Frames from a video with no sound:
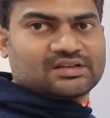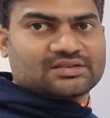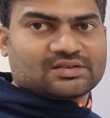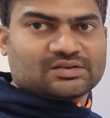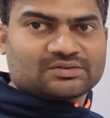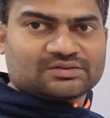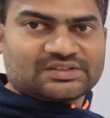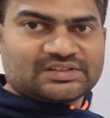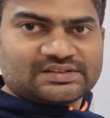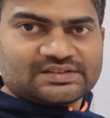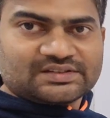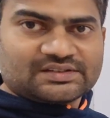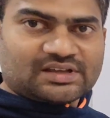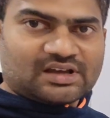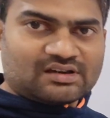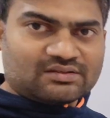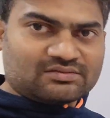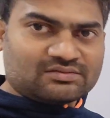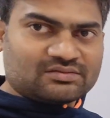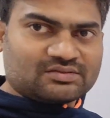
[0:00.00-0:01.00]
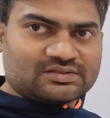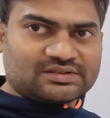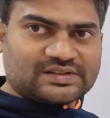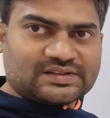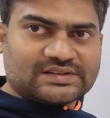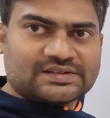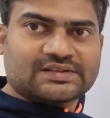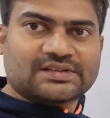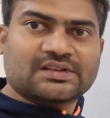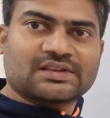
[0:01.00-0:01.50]
So this is how
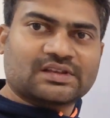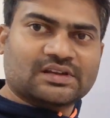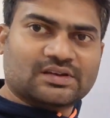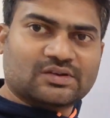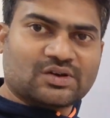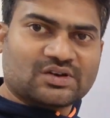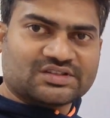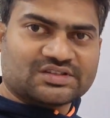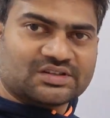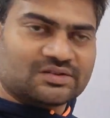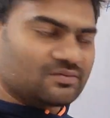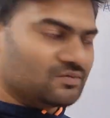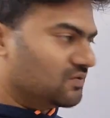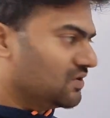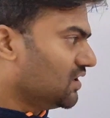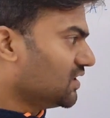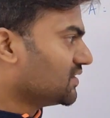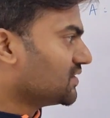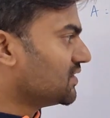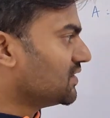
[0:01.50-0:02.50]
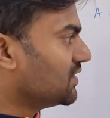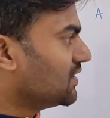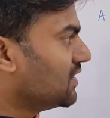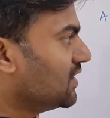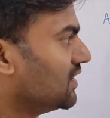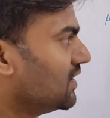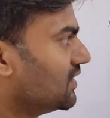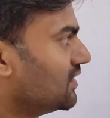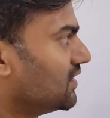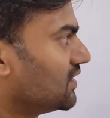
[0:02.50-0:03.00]
this logic works.
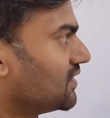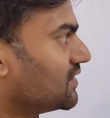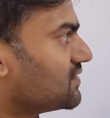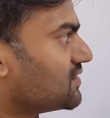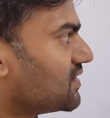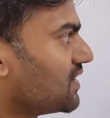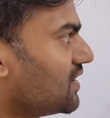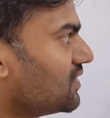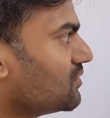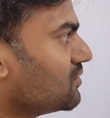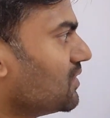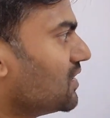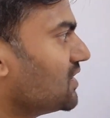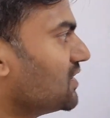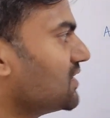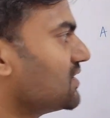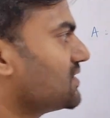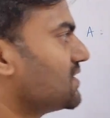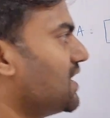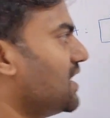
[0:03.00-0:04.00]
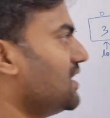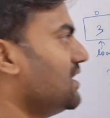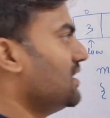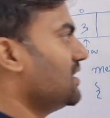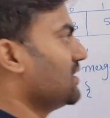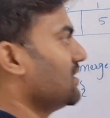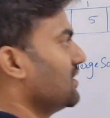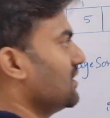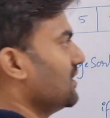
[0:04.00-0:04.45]
Let us try to understand